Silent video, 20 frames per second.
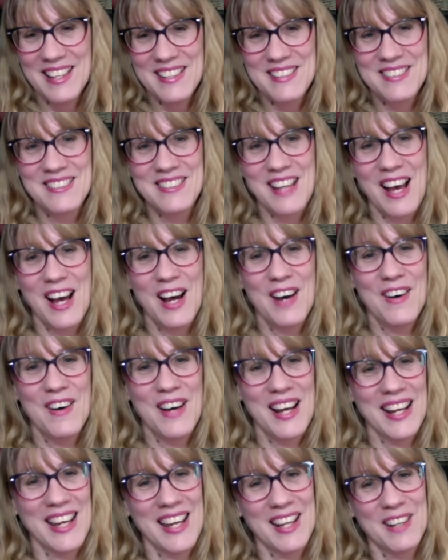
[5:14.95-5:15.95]
So
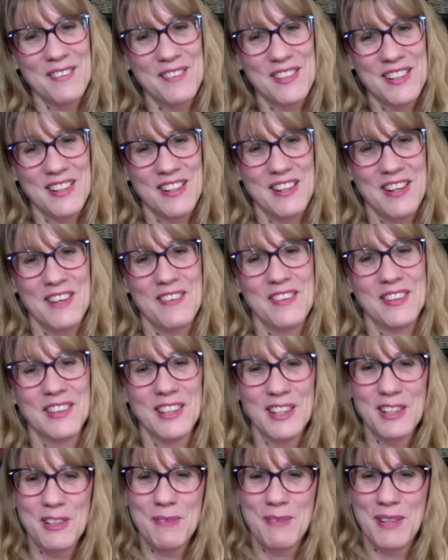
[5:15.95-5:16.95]
I kind of want to do a
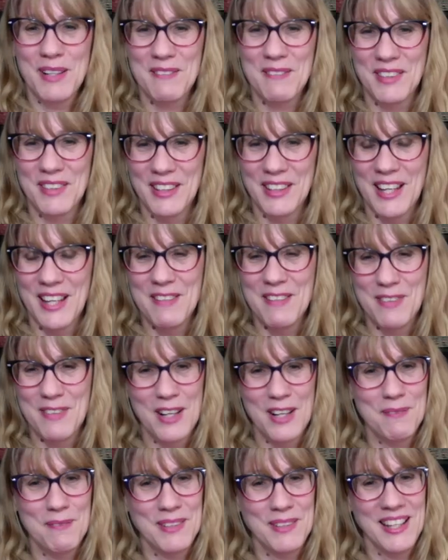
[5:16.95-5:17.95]
little bit of a life
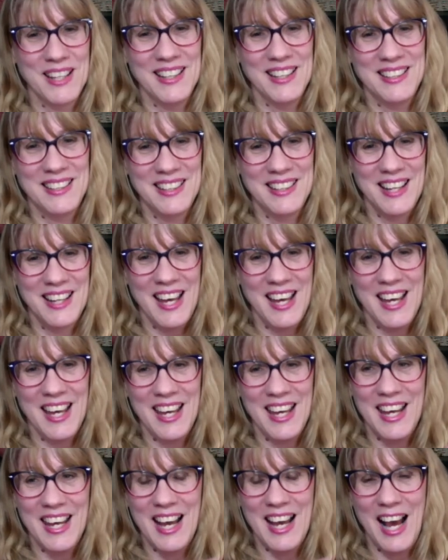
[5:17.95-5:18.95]
update
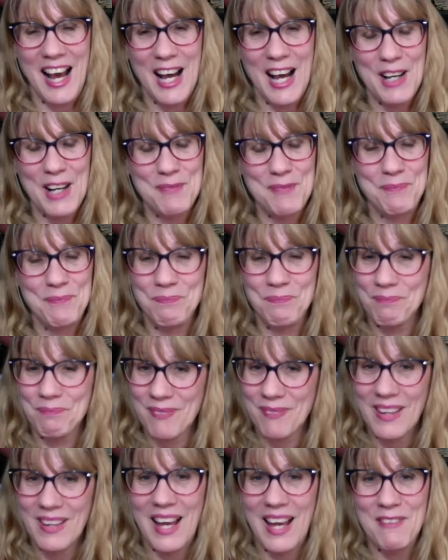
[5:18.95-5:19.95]
today. Um,
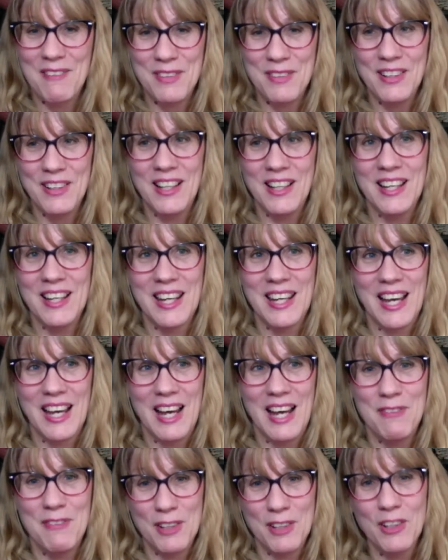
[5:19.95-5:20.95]
I feel like
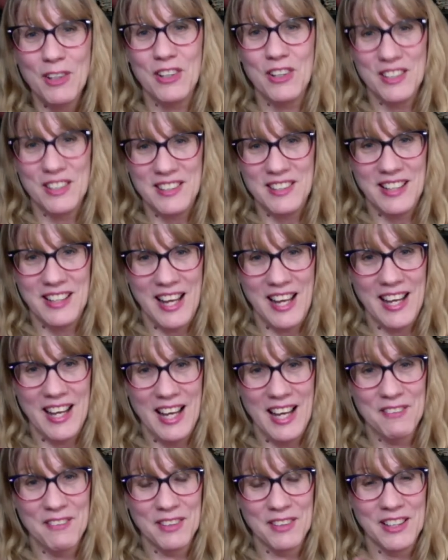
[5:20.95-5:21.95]
I feel good today.
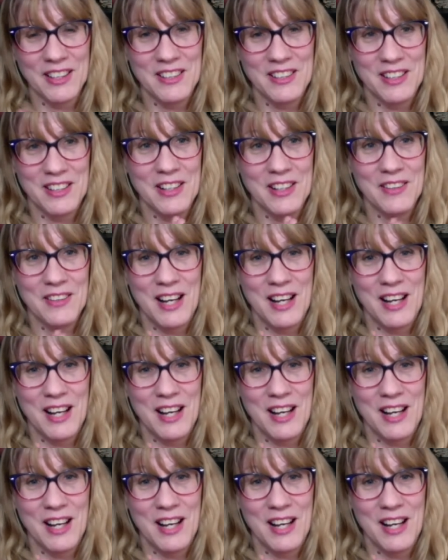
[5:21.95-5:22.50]
I really do.